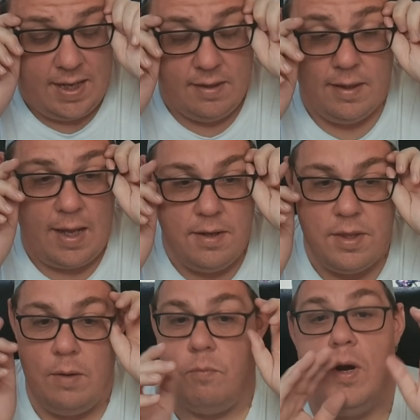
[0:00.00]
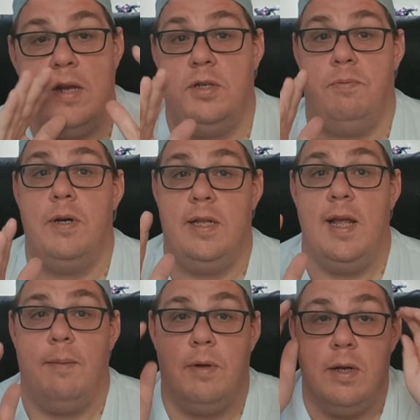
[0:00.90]
and a lot of them were actually pretty
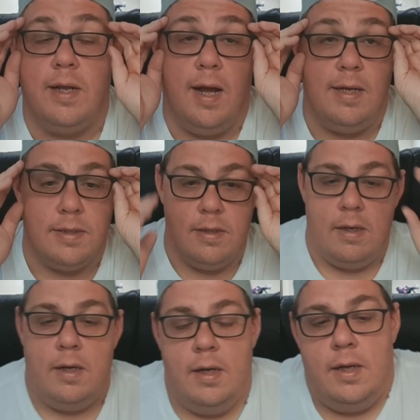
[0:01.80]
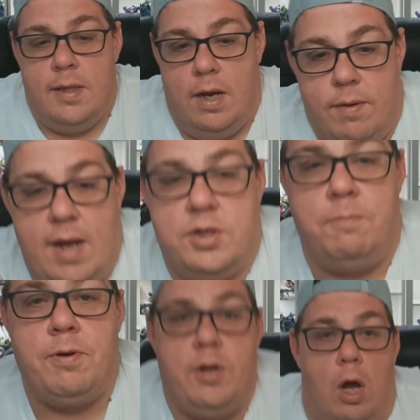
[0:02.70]
damn good, guys. They were actually
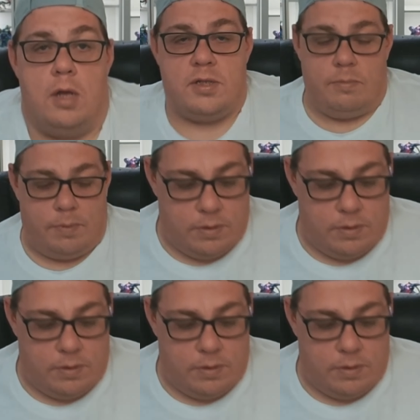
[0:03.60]
pretty awesome.